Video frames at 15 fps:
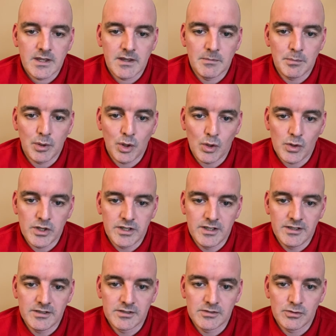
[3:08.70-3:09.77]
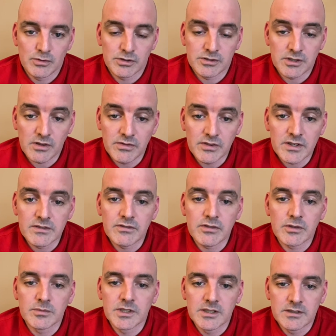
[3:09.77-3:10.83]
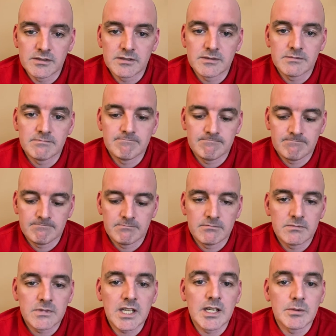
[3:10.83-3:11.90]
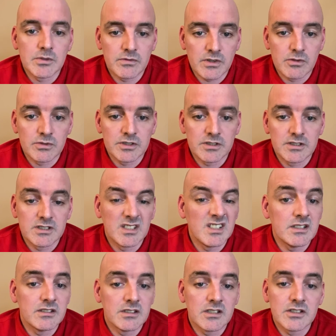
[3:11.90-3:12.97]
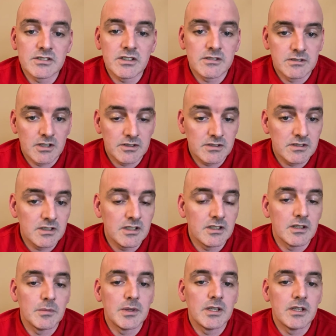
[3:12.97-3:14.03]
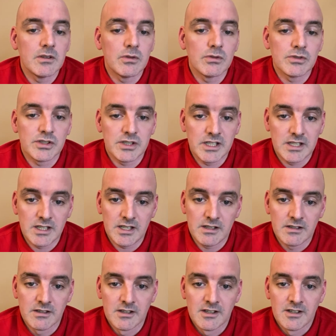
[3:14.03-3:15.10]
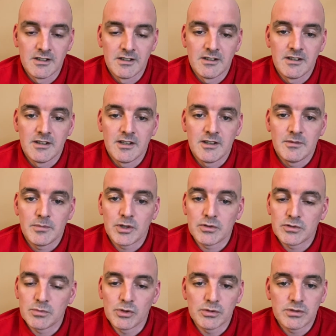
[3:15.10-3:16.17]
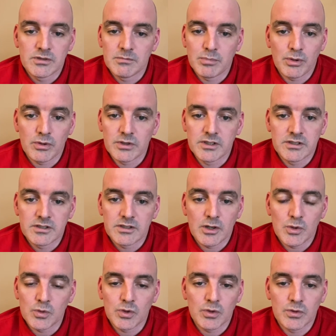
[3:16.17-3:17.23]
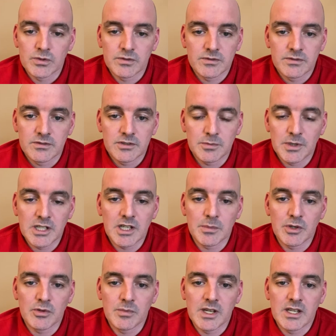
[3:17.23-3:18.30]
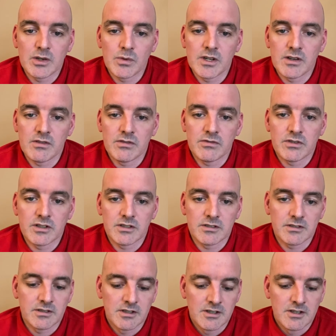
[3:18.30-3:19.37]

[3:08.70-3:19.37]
employees who are suffering from these types of illnesses. It doesn't need to be OCD, because most employees still don't speak about mental health for